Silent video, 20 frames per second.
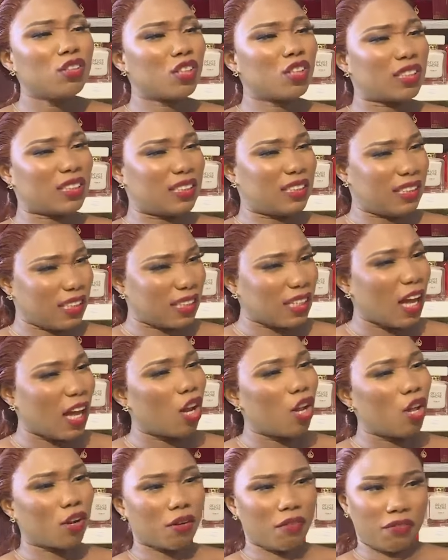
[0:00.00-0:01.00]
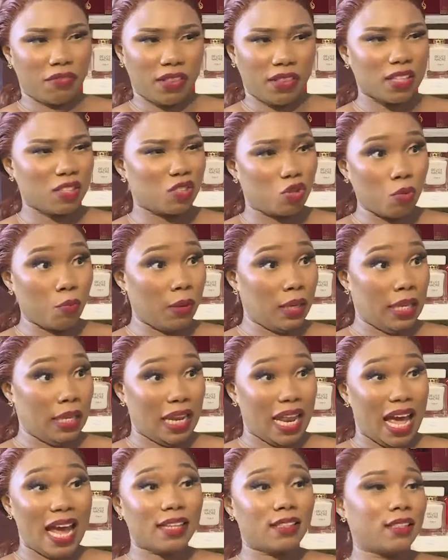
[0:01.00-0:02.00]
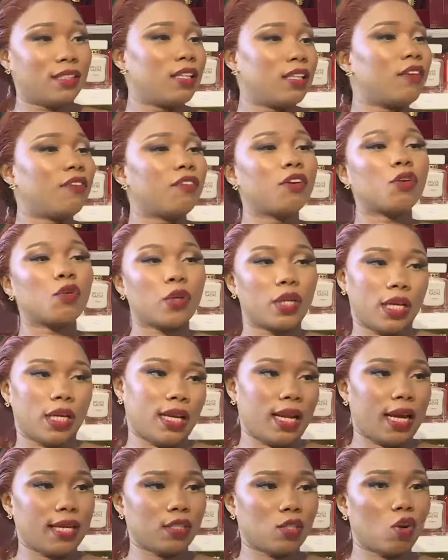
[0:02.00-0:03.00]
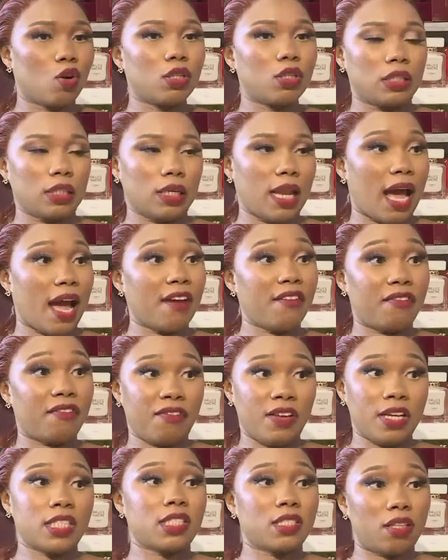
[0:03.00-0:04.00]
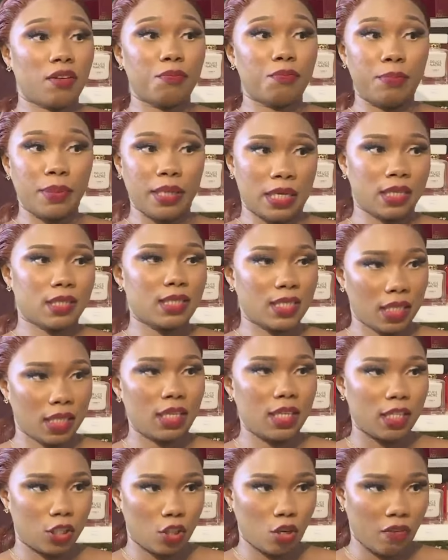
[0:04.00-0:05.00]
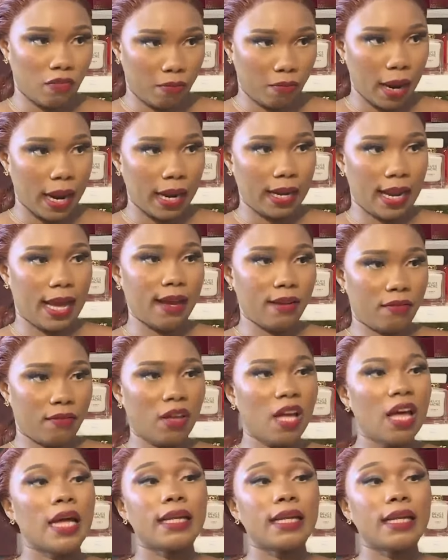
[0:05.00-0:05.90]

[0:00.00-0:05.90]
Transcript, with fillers: just did a lot of things to me that I didn't even realize until I faced the biggest challenge of my life.